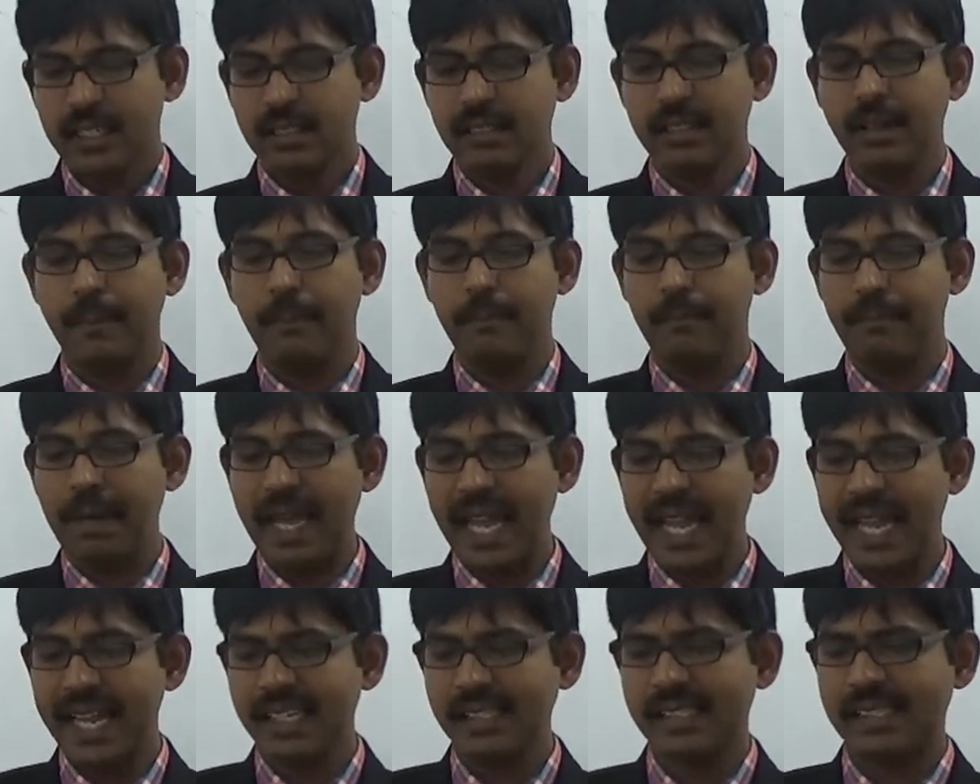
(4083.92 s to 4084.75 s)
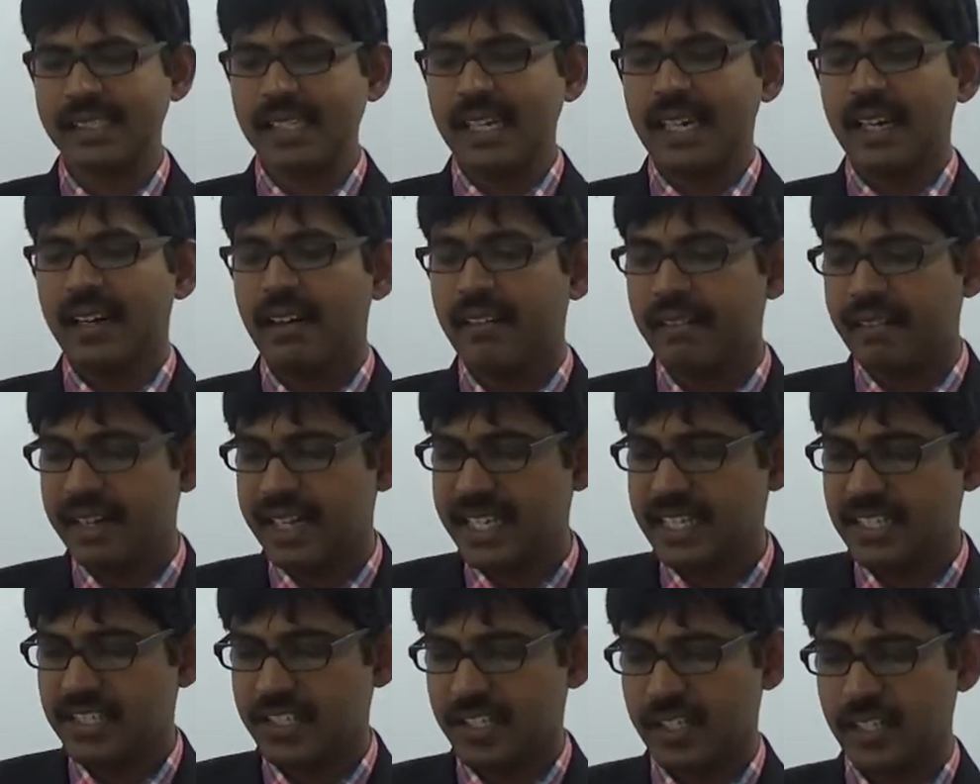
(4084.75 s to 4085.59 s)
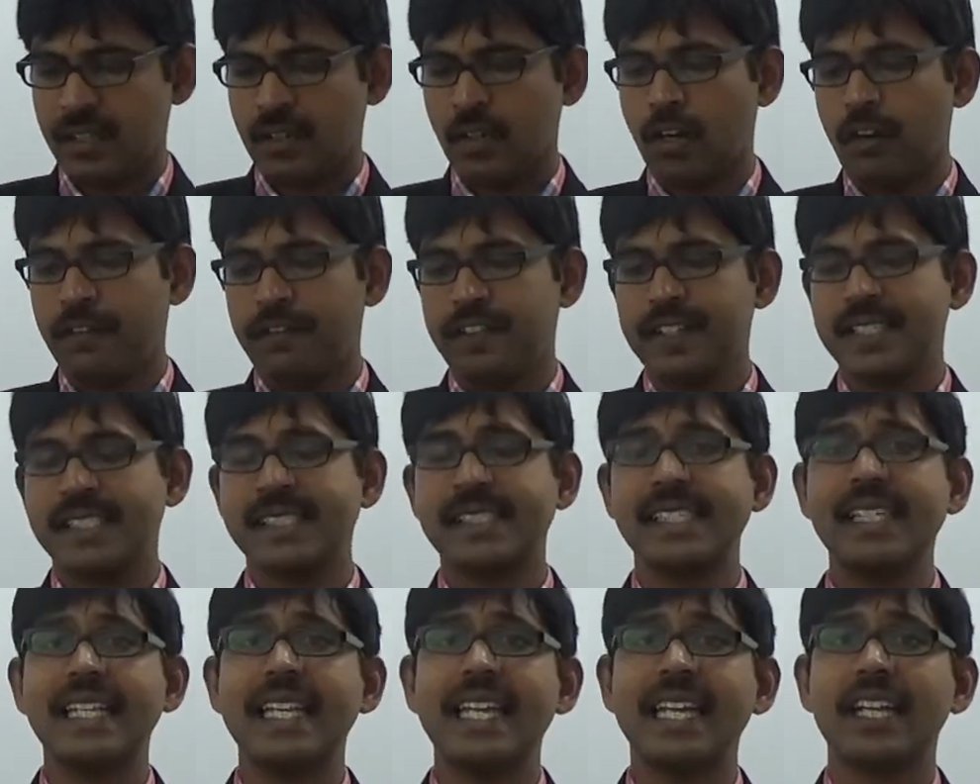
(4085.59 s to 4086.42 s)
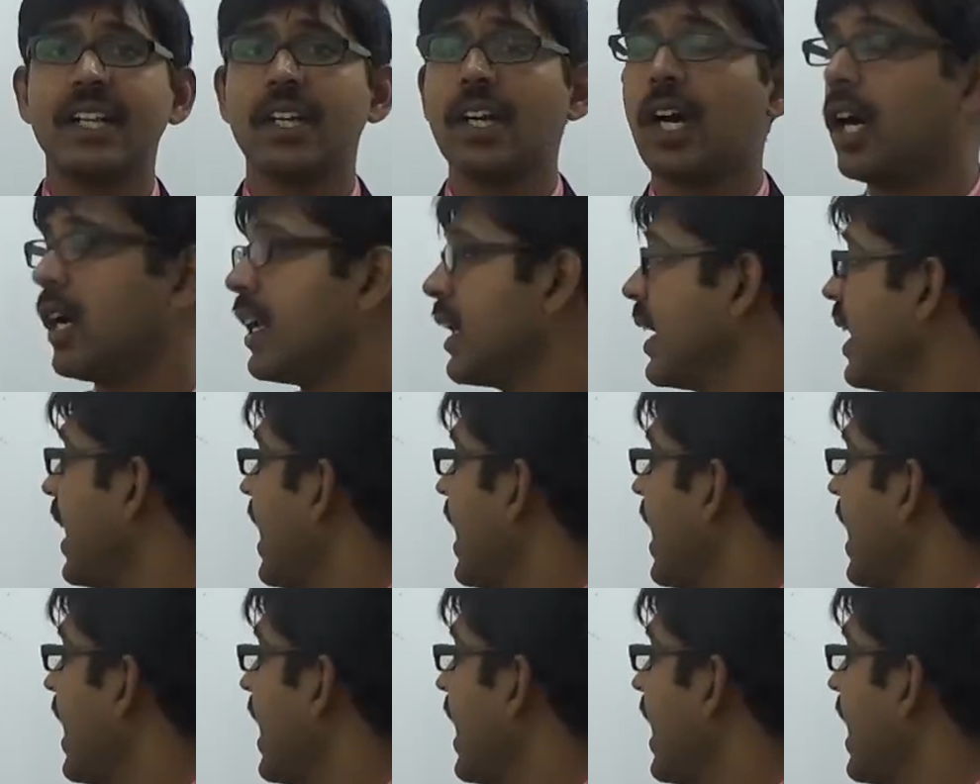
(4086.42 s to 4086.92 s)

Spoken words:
the base region of a silicon